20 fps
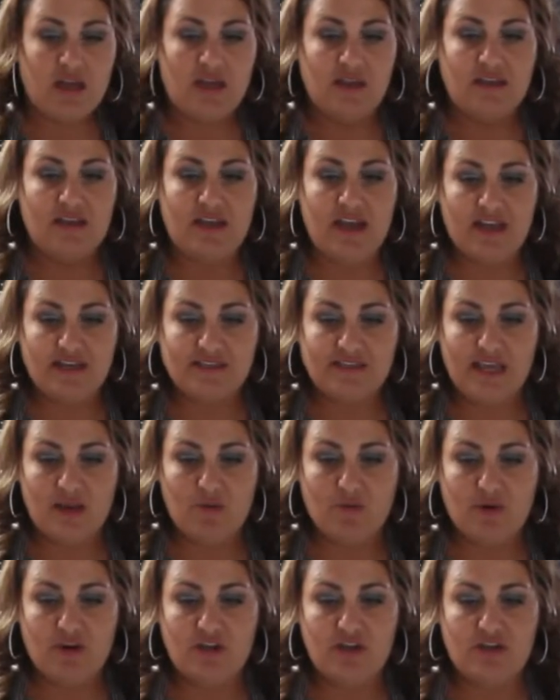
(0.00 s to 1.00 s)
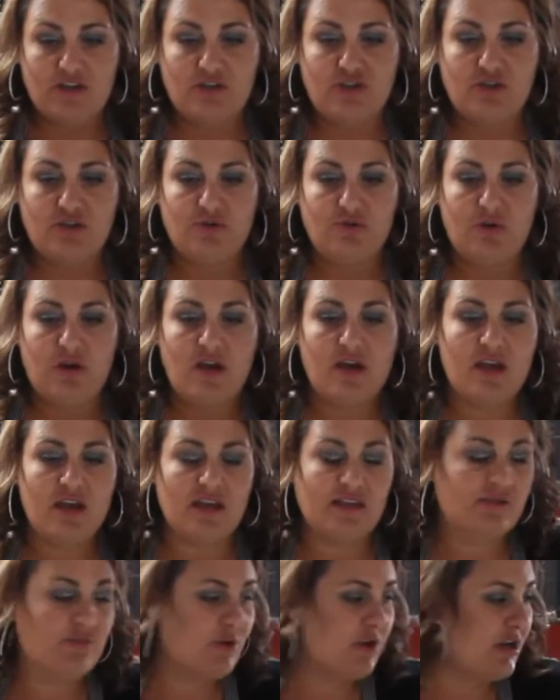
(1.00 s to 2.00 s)
The next thing we're going to do
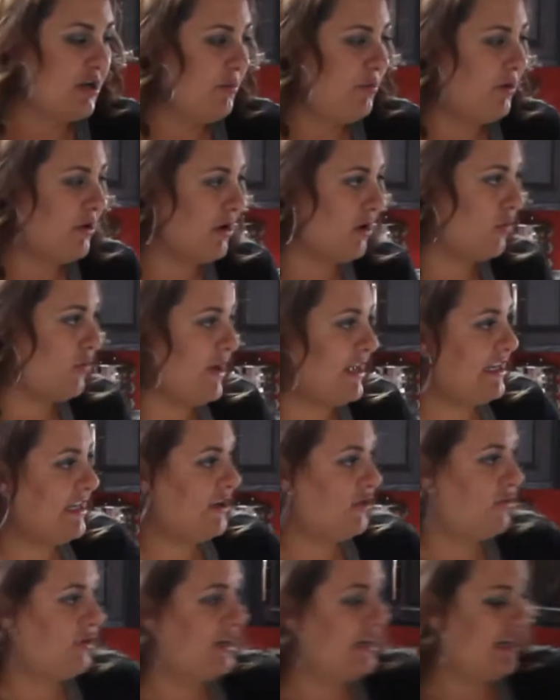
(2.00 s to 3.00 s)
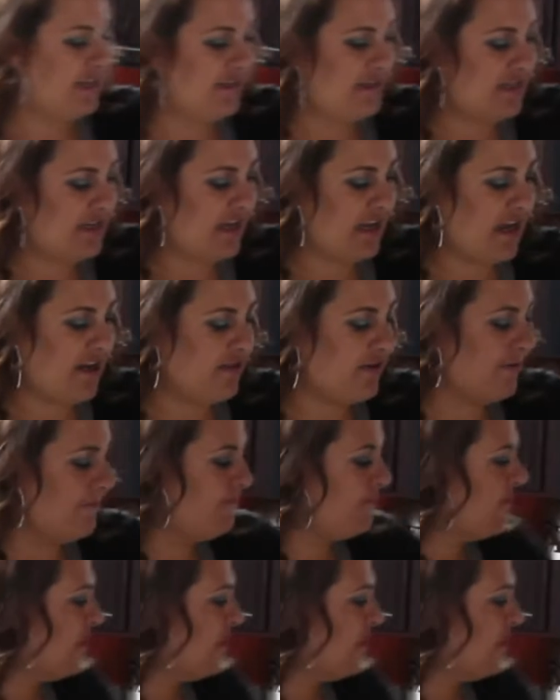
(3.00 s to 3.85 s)
is we're going to put our wet ingredients together.